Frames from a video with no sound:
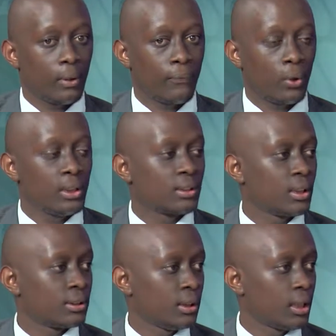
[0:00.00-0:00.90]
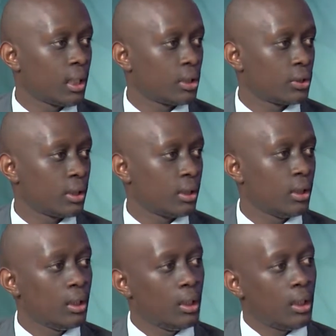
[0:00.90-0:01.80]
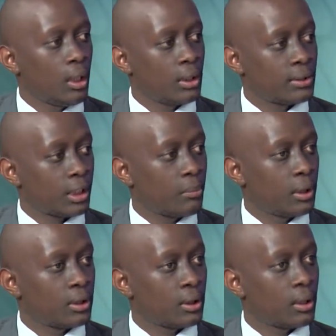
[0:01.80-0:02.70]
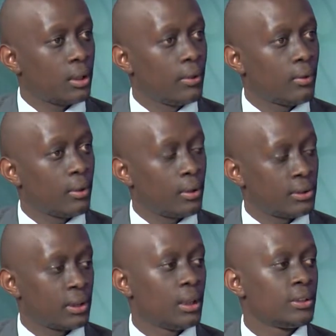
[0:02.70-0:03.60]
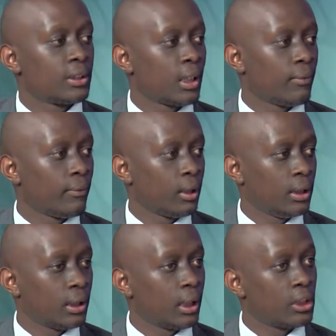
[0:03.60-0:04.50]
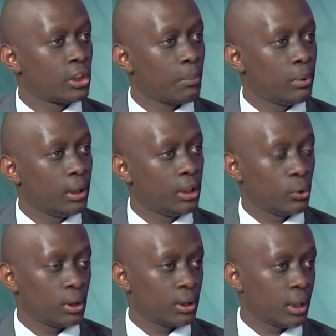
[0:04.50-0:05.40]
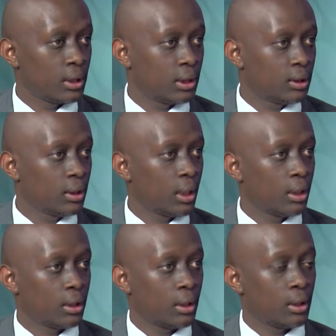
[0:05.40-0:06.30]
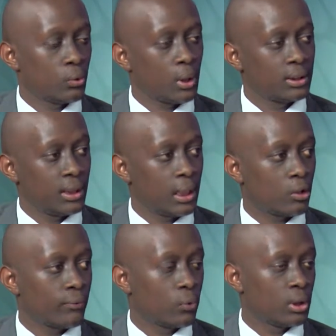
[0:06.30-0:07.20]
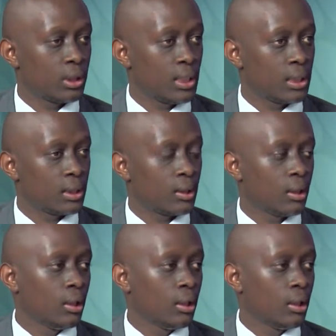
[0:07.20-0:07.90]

for instance, in the luxury uh, segment, the sales have uh, declined sharply in 2019 and uh, towards the end of 2018.